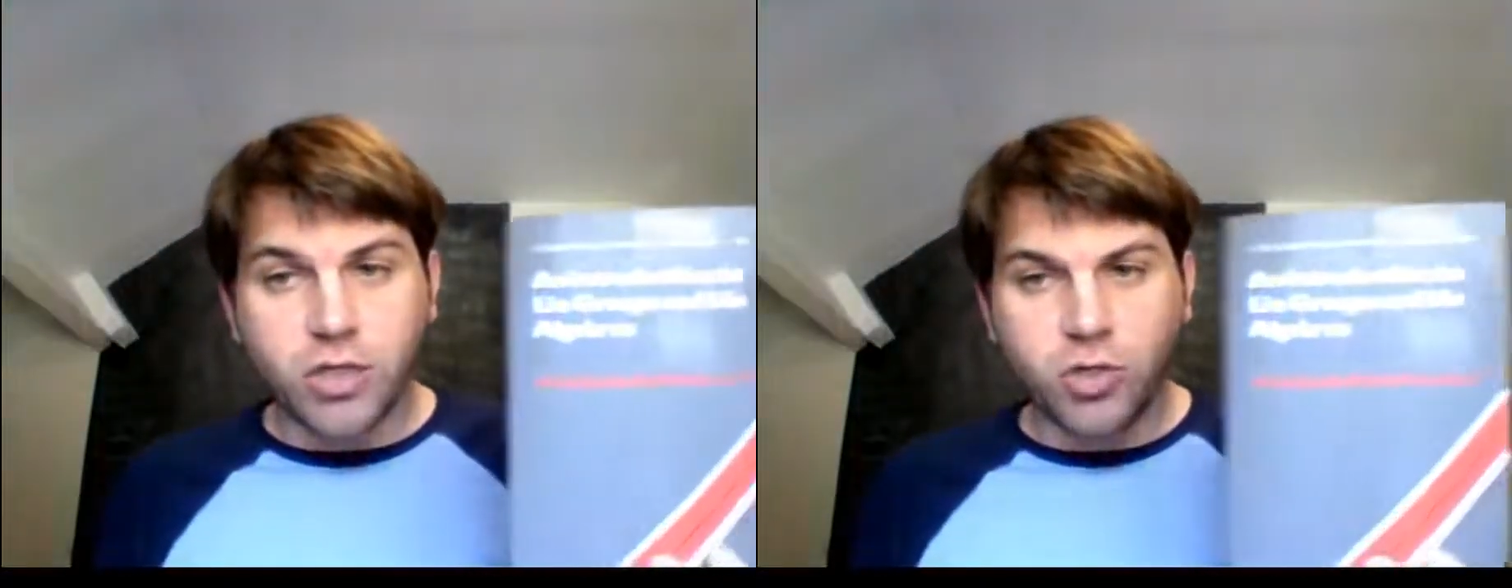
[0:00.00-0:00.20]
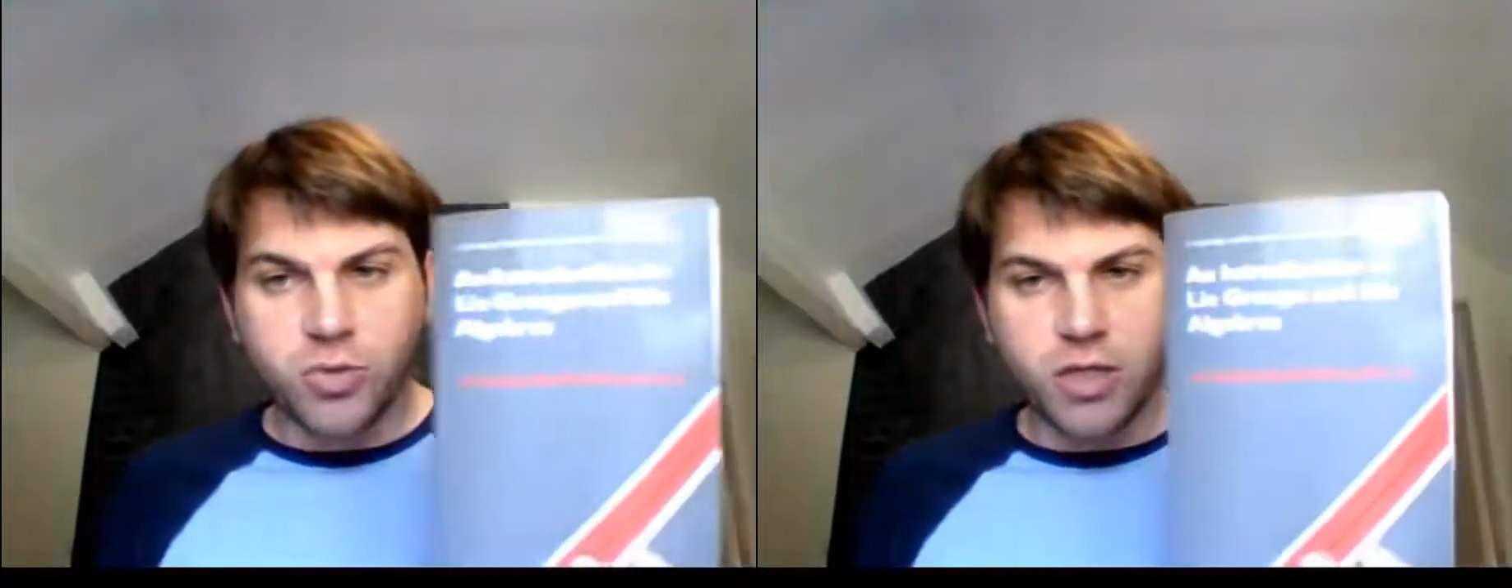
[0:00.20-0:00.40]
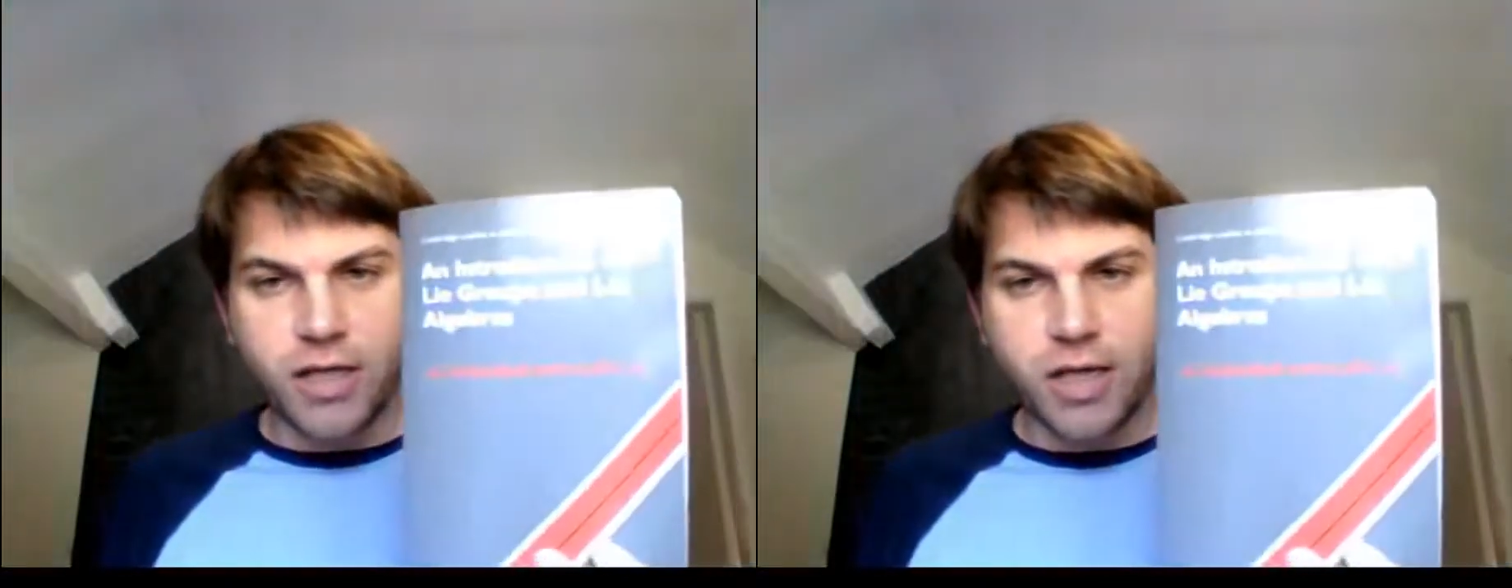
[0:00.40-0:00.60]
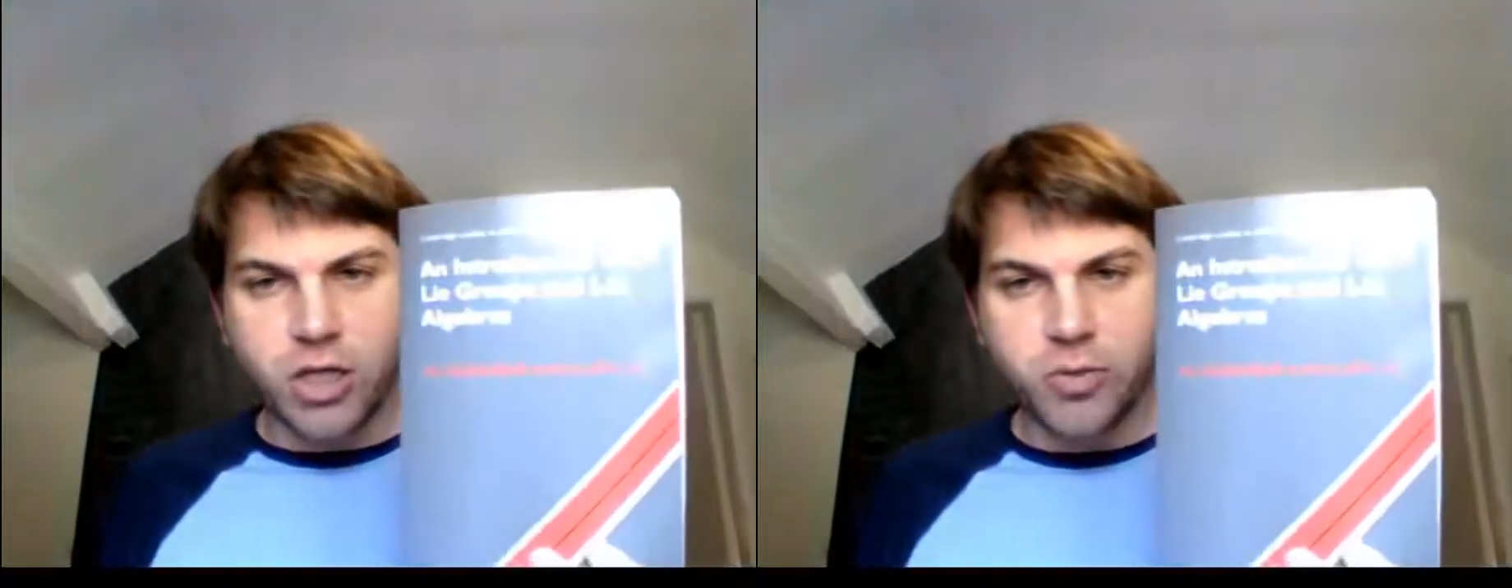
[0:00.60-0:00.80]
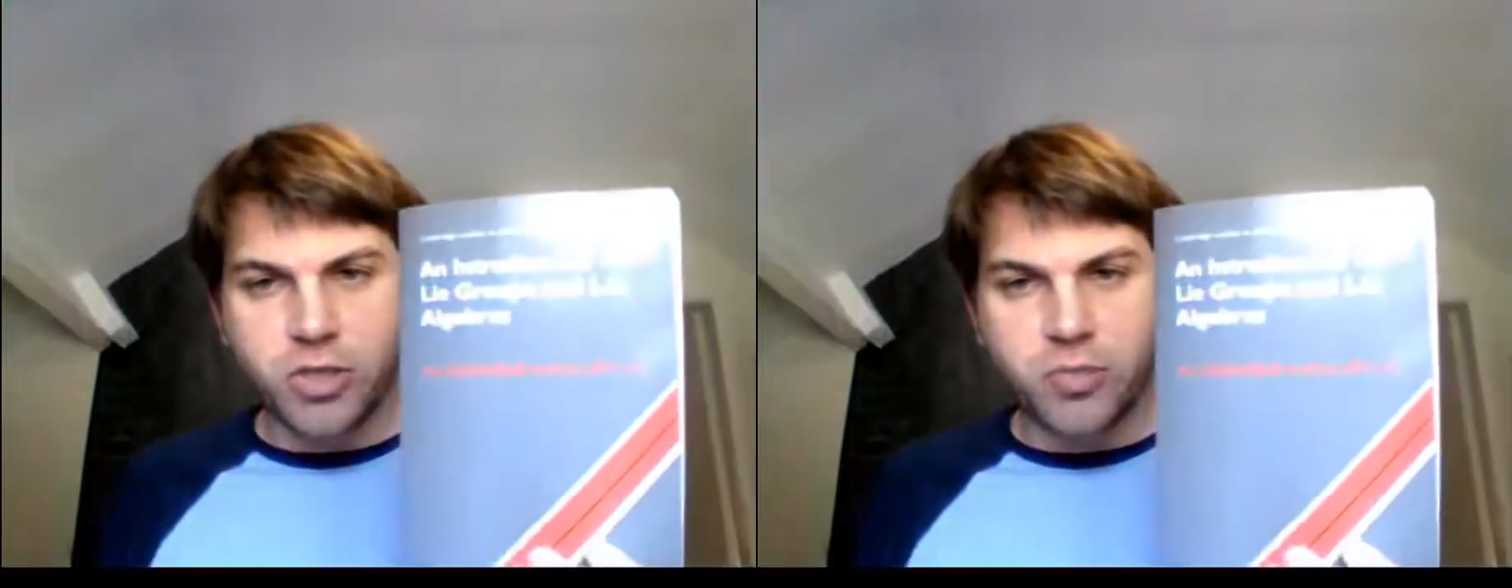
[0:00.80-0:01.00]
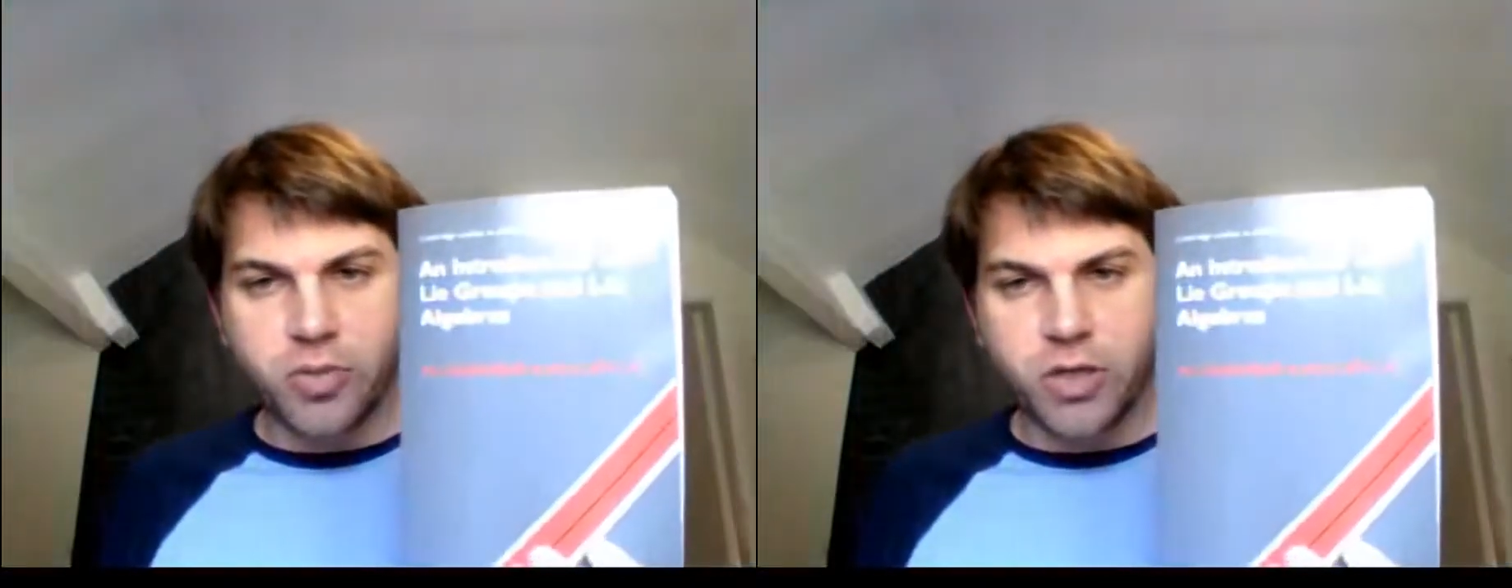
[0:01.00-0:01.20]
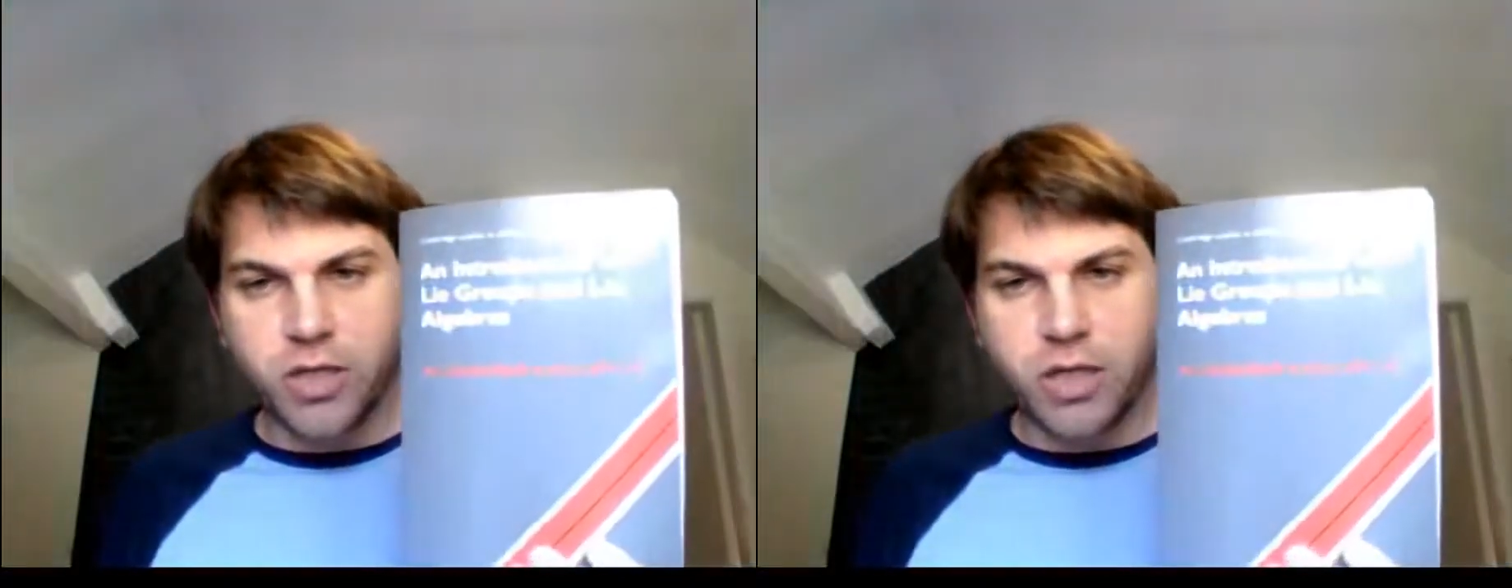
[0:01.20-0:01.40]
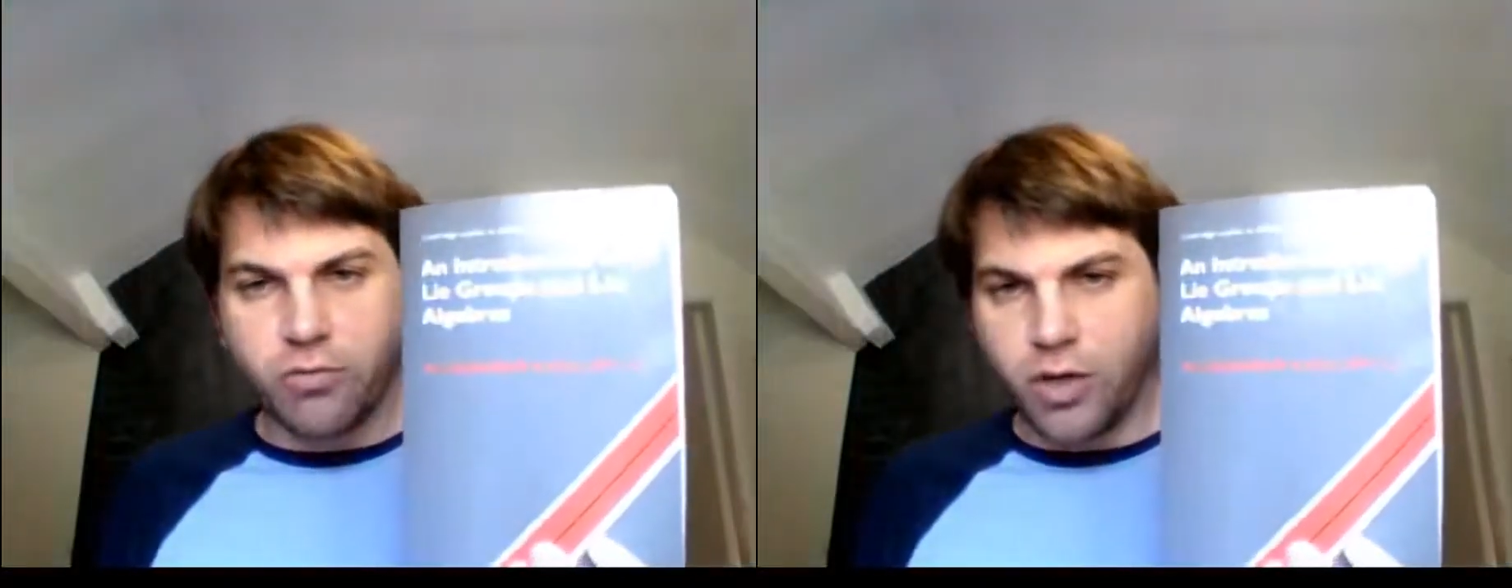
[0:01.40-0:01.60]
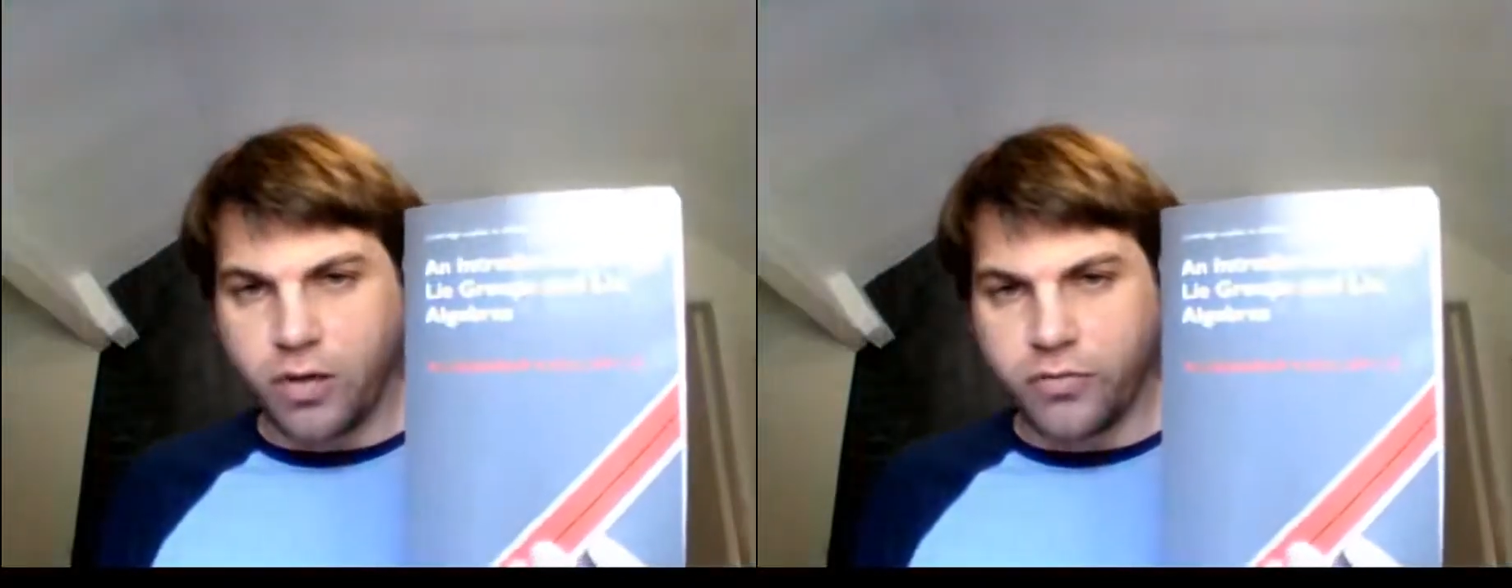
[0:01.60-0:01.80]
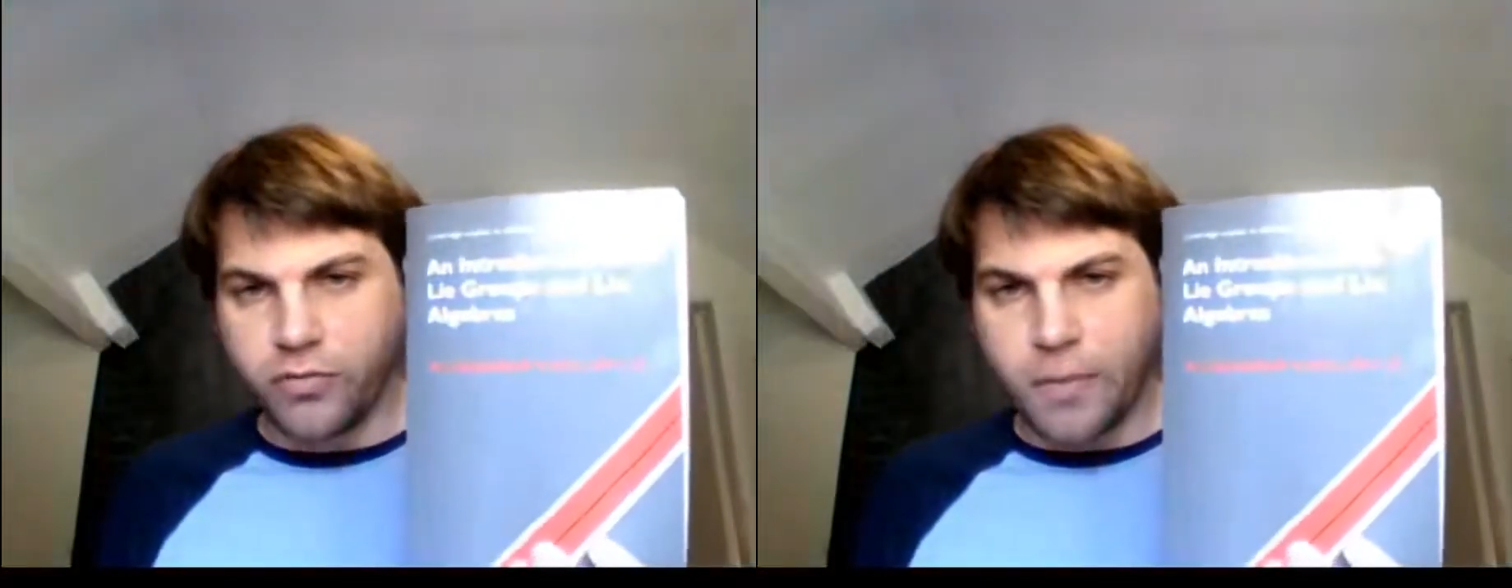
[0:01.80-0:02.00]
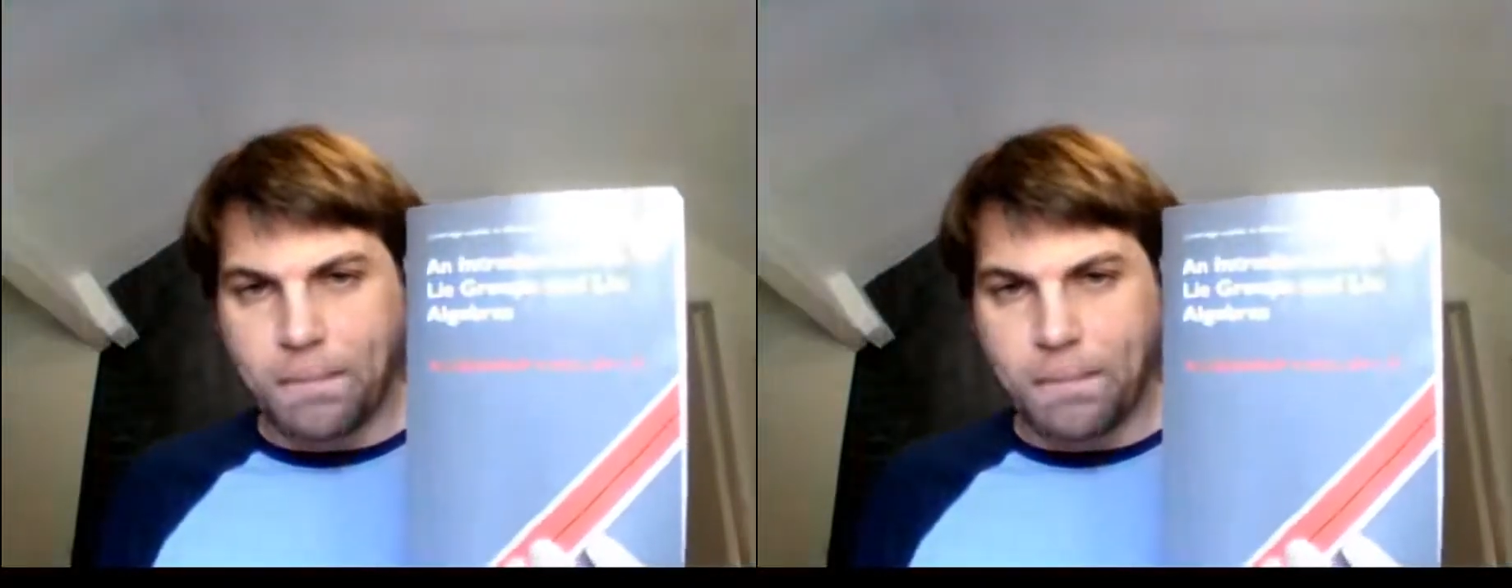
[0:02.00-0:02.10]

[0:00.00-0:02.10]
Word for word: Groups and Lie Algebras by Kirillov.